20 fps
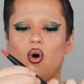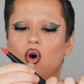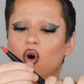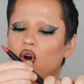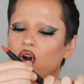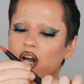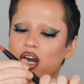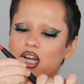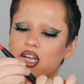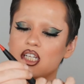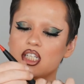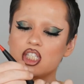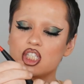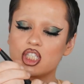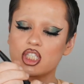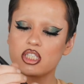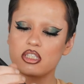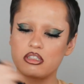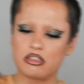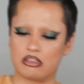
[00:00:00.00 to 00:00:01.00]

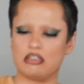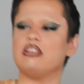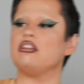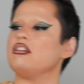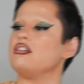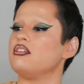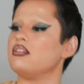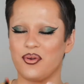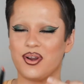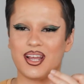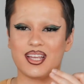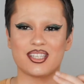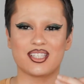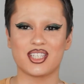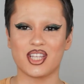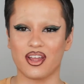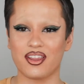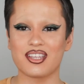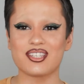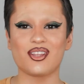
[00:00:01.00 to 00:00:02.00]
orange. When I
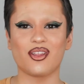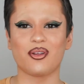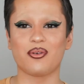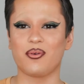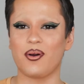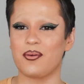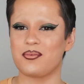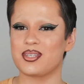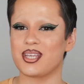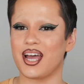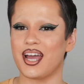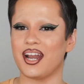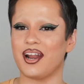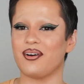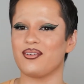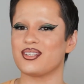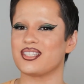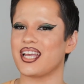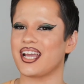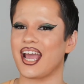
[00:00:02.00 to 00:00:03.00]
saw this on the website, I
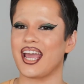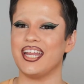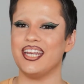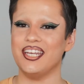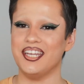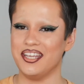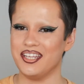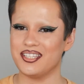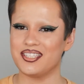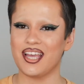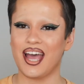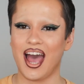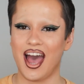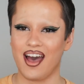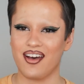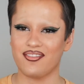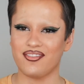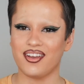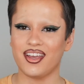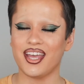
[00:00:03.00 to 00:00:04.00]
was like, I need to
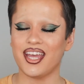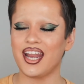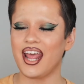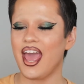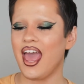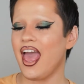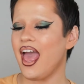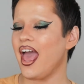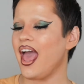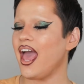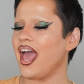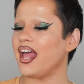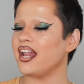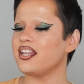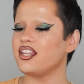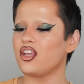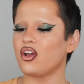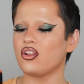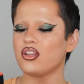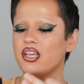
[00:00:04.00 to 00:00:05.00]
have it.
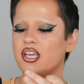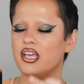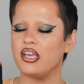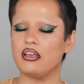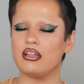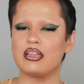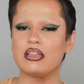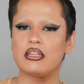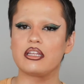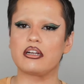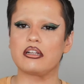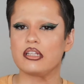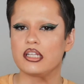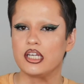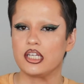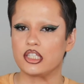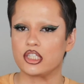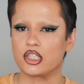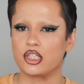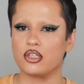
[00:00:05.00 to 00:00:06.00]
And the only little
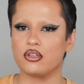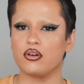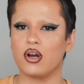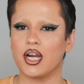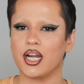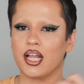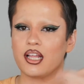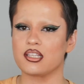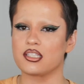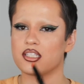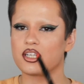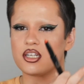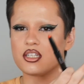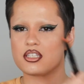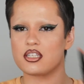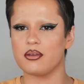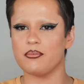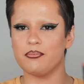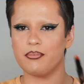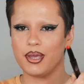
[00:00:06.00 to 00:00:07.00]
issue, and I'll start
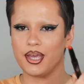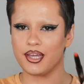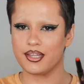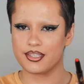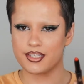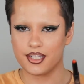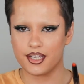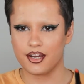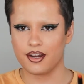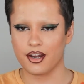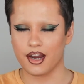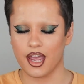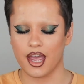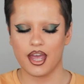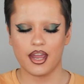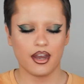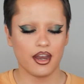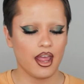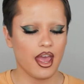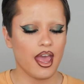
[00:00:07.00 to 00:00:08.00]
some pics here
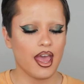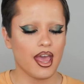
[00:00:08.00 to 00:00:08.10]
again,